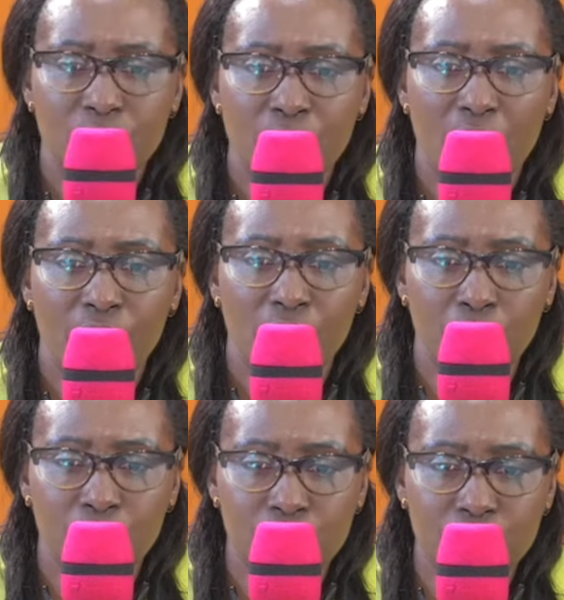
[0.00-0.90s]
we have an
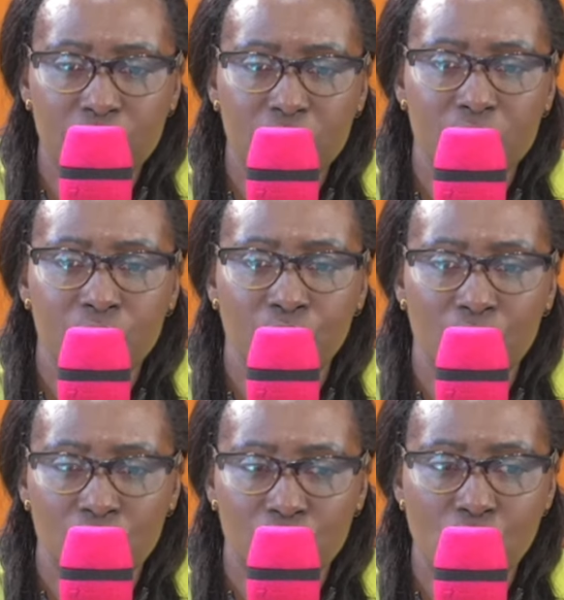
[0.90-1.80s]
opportunity to
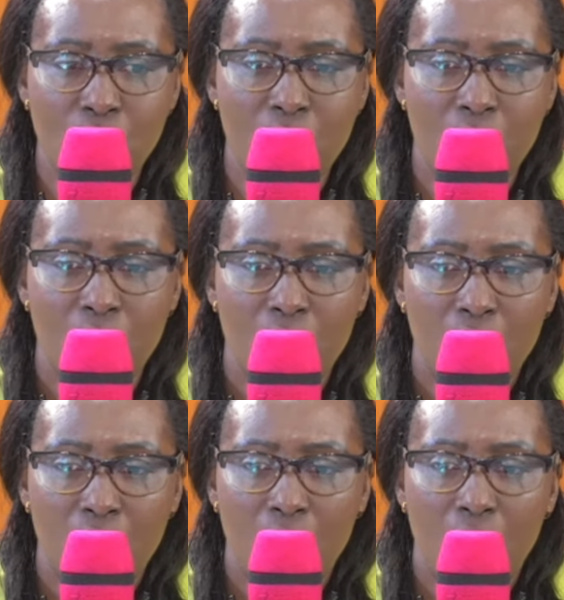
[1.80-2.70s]
ensure,
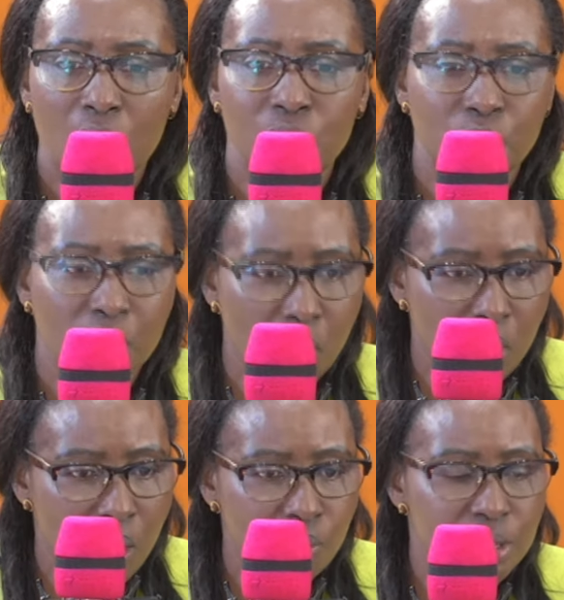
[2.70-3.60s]
as we
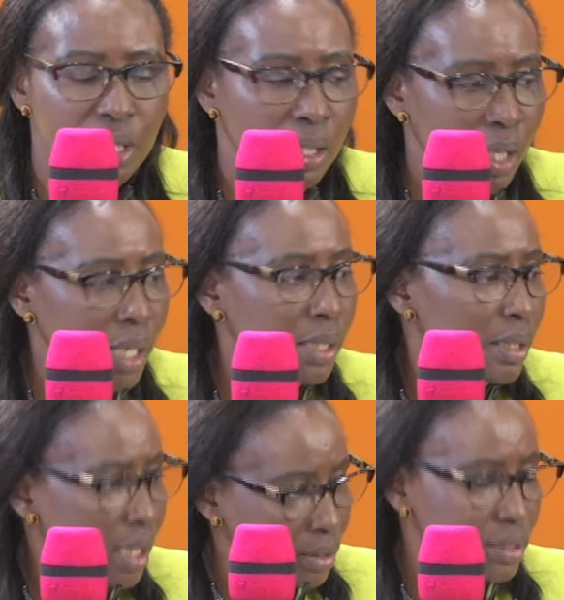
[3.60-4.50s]
roll out year nine
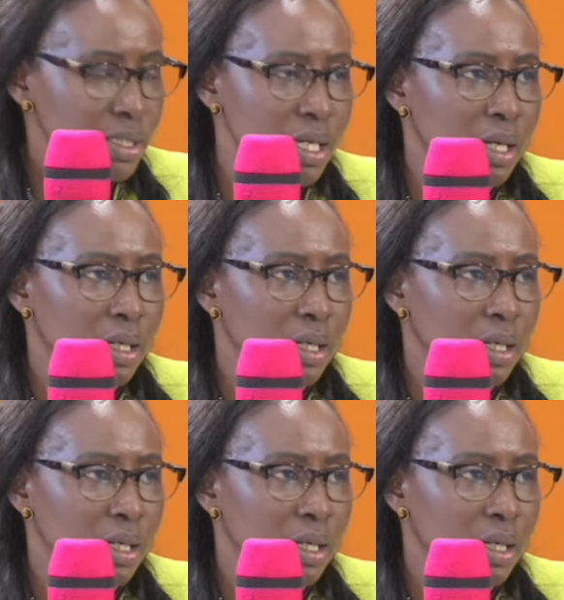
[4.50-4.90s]
next year,